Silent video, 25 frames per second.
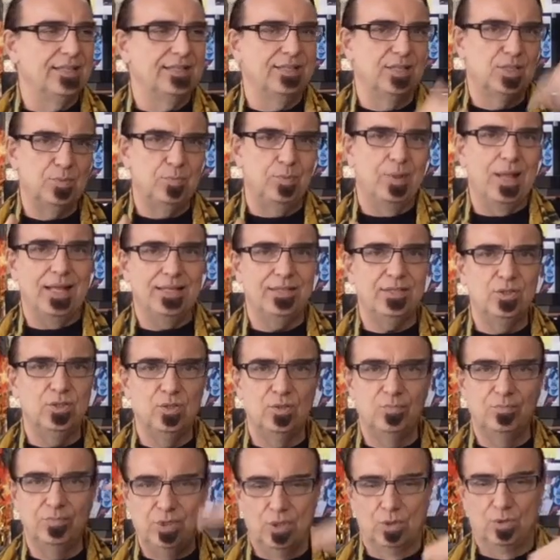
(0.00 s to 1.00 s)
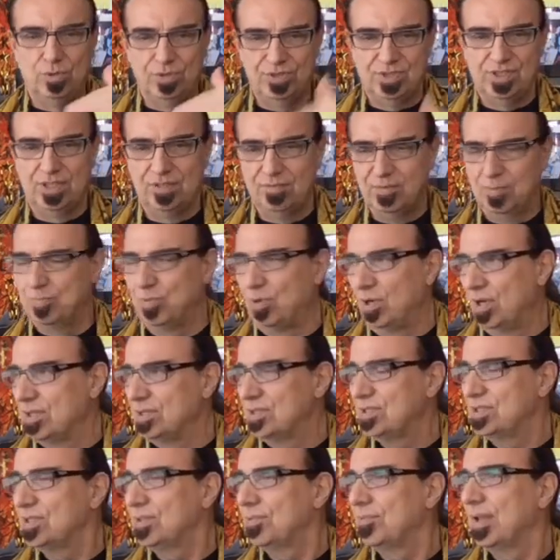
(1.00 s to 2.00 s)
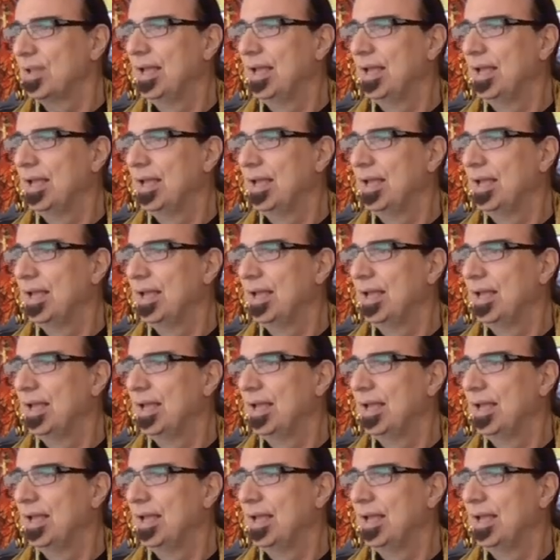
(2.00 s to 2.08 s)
It's Platinum, Gold, Silver, Bronze.